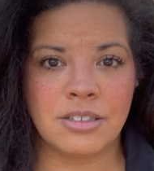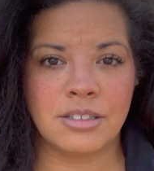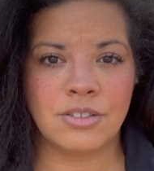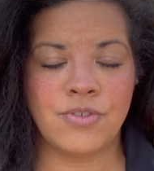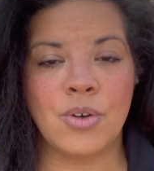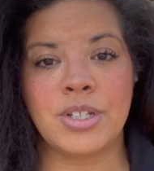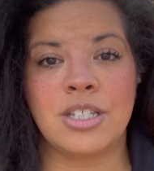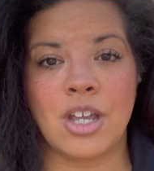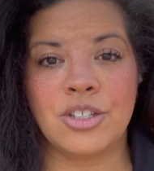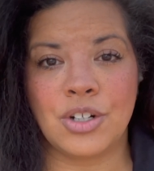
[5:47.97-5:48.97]

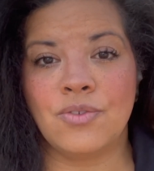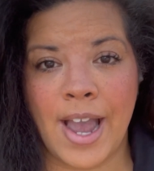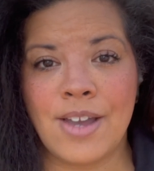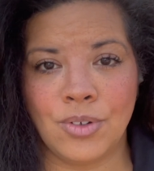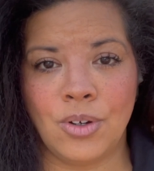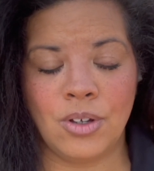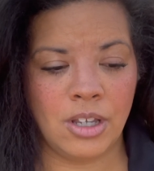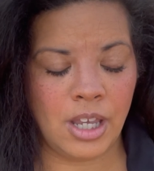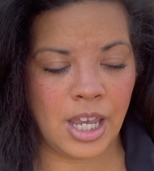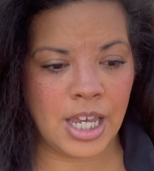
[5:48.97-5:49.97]
focuses on survival.
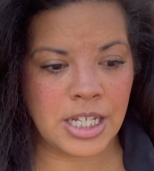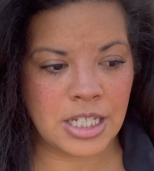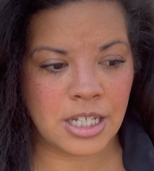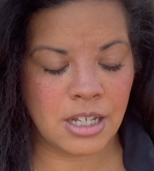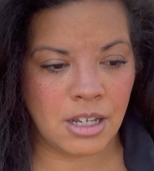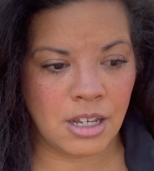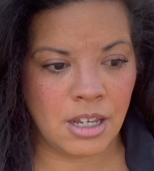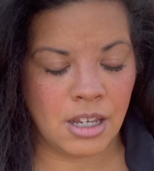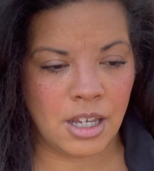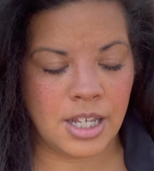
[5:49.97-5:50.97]

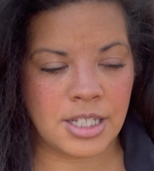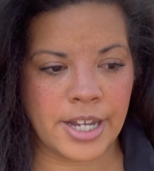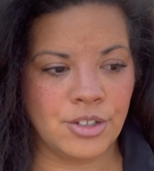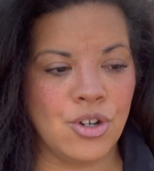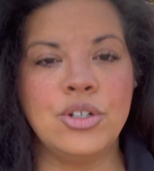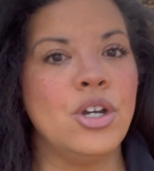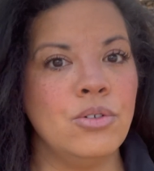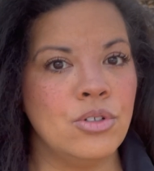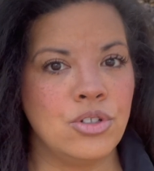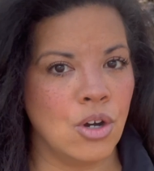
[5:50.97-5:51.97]
It's like,
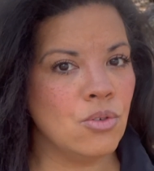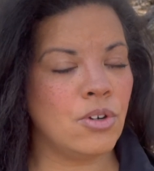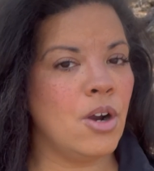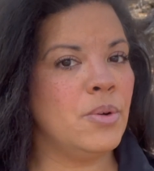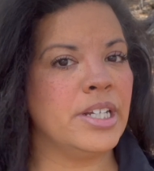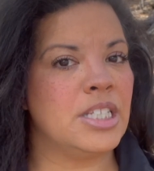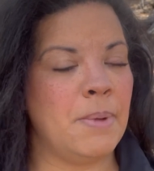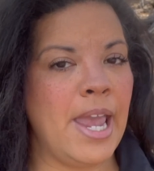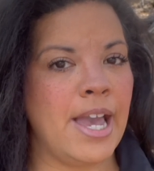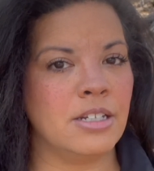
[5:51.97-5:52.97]
no, don't grow and
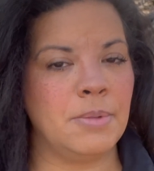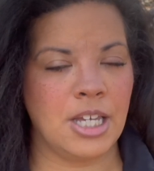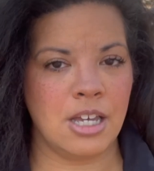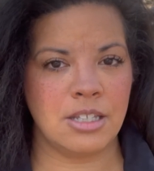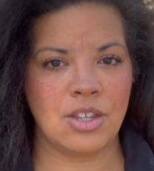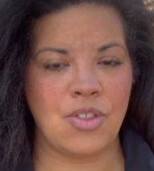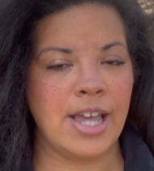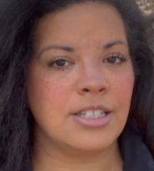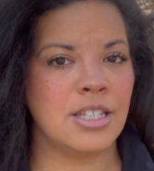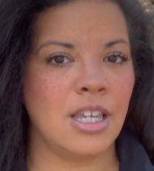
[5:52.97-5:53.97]
expand because
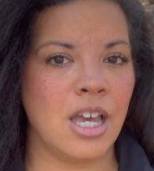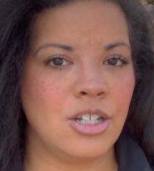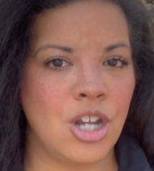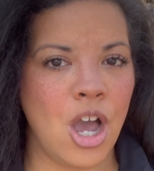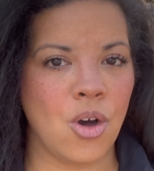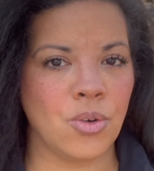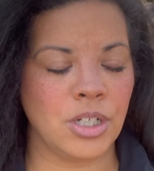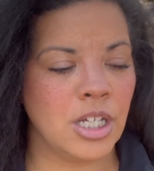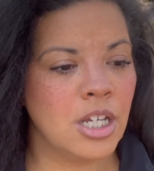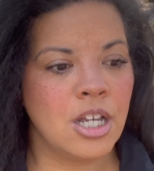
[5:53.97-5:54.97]
that's the unknown.
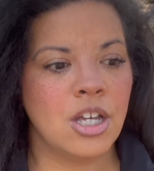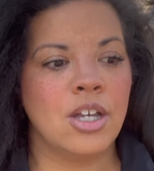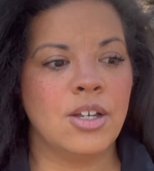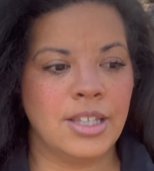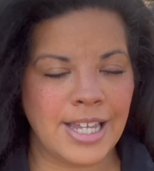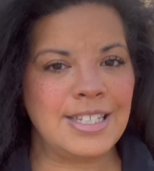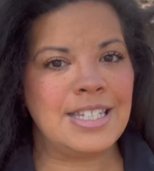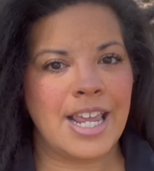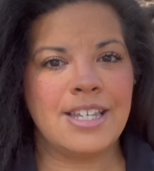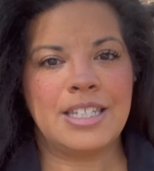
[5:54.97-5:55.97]
Let's
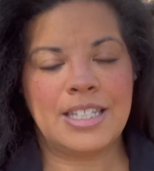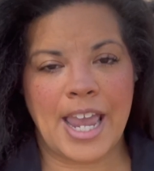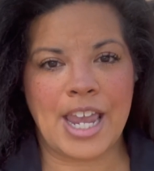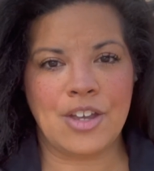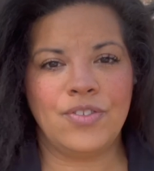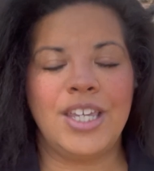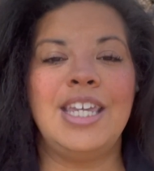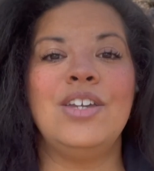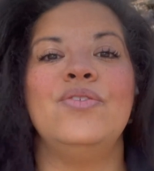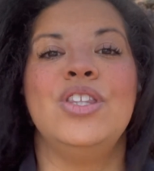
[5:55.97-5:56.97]
stay safe,
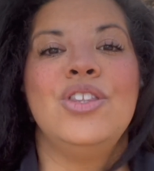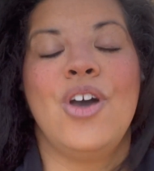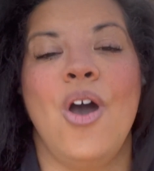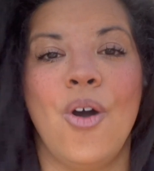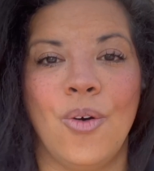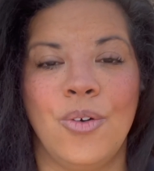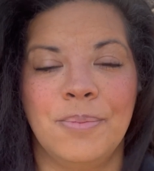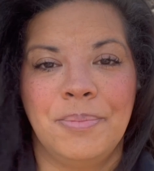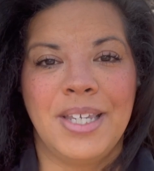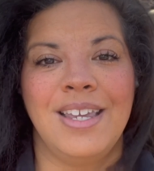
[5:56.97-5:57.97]
even though
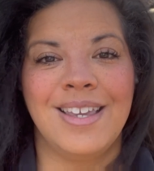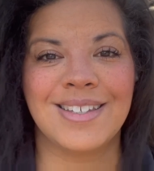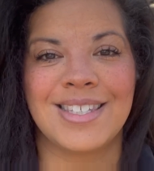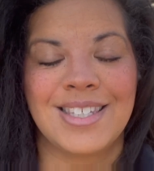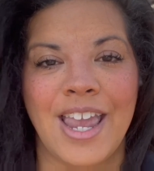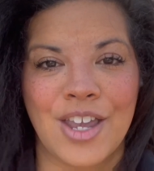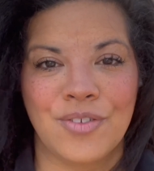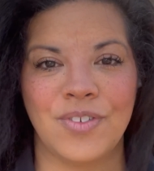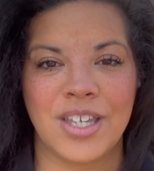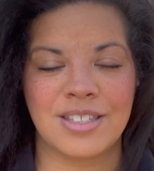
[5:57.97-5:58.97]
being
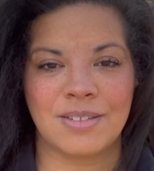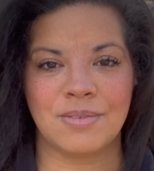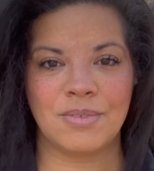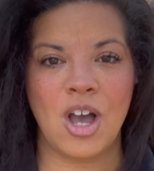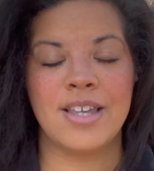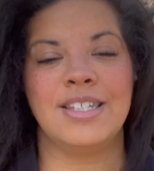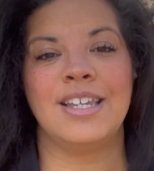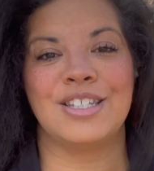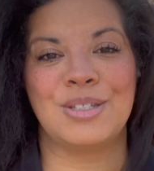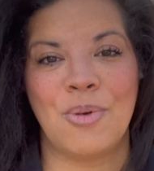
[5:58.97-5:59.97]
safe is
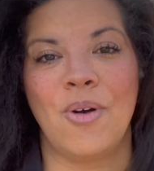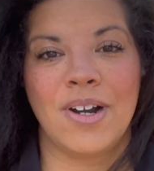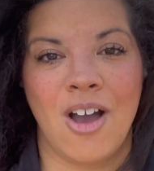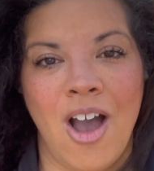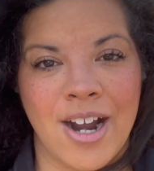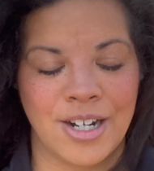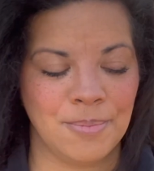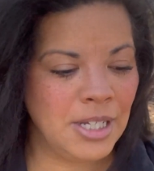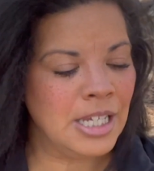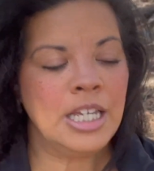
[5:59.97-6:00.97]
causing us more
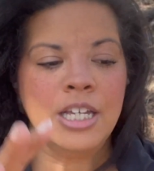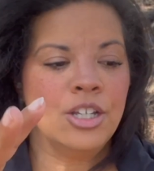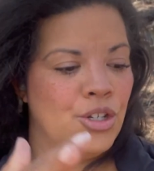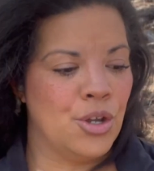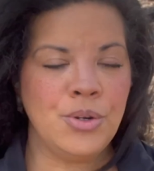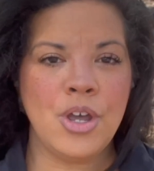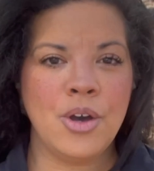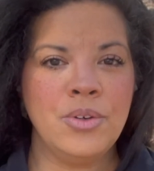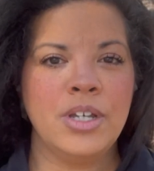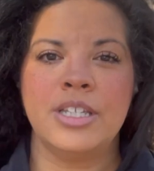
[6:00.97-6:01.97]
harm.
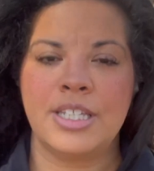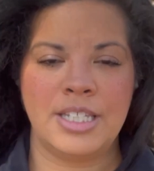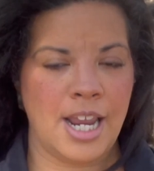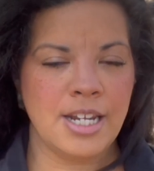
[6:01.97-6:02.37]
No, stay